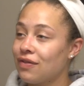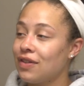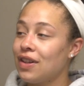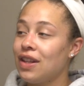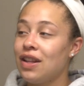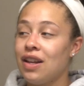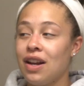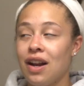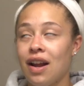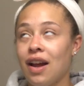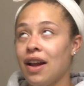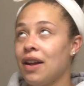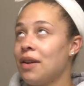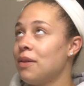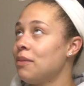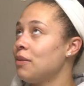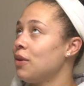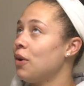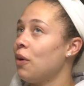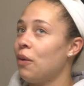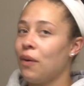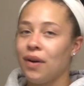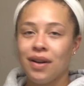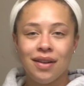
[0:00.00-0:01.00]
that I am
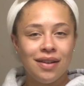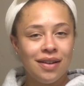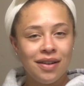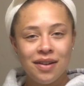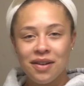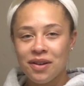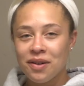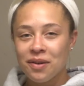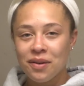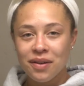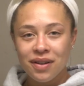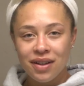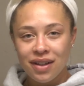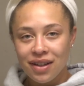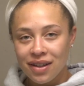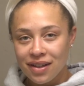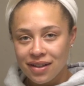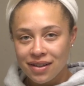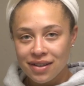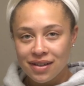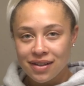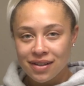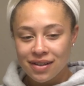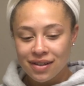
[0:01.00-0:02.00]
going to deal with
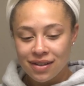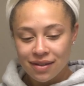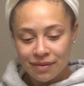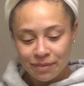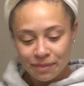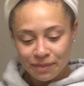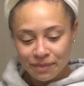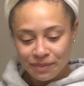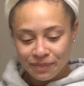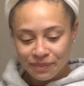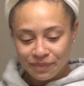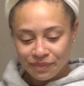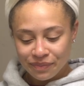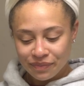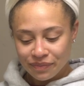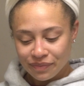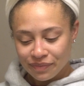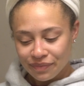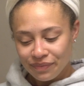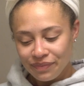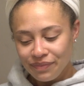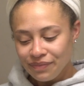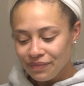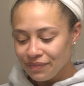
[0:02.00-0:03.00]
this
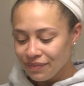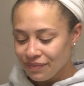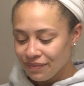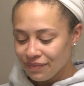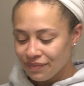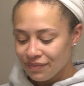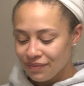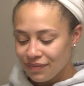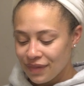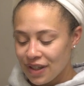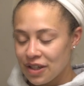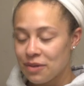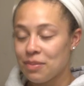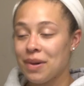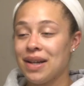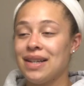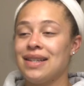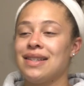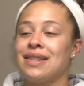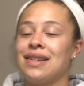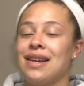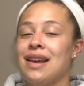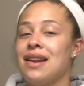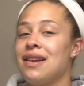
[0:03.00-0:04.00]
is by
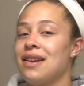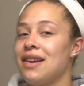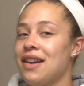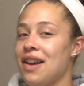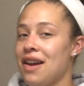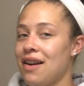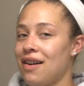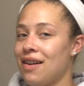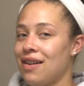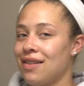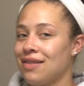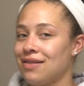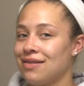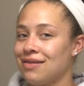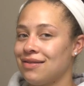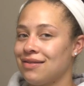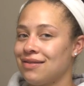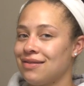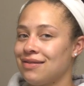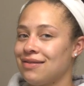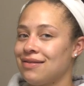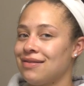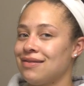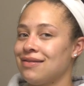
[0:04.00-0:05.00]
skincare.
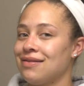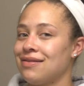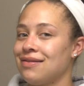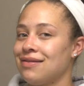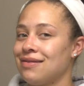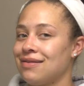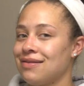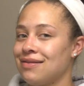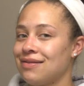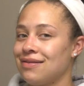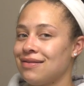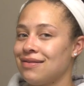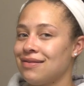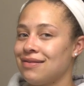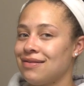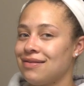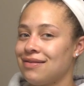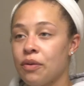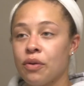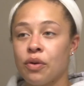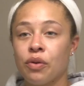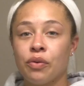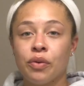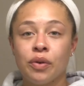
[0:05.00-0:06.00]
I'm not going to take you
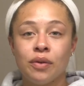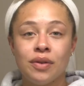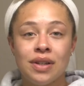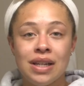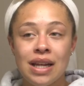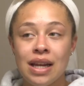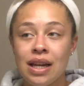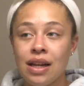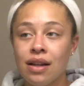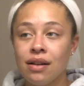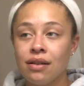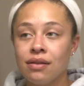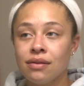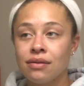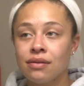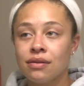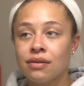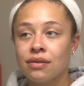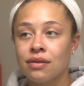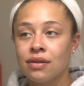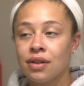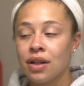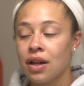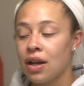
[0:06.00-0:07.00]
through a routine.
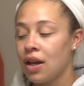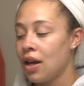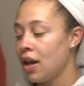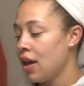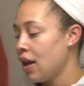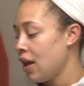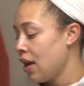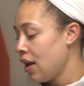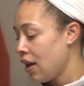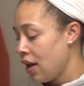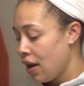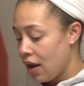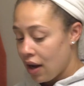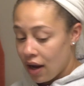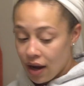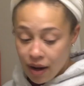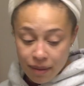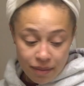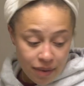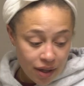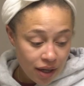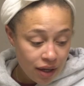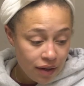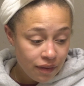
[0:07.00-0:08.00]

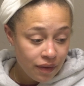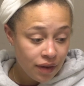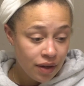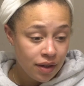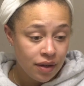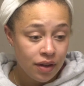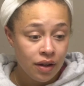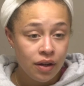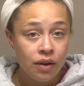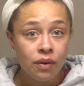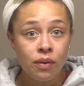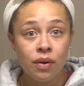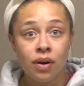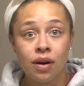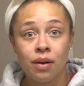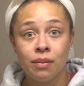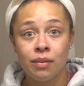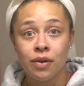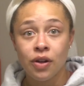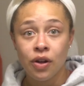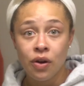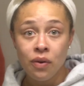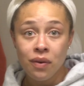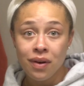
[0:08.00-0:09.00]
I'm not even going to tell you what
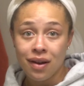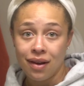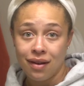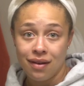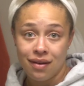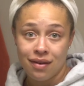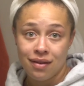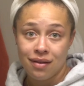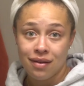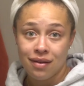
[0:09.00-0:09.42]
I'm doing.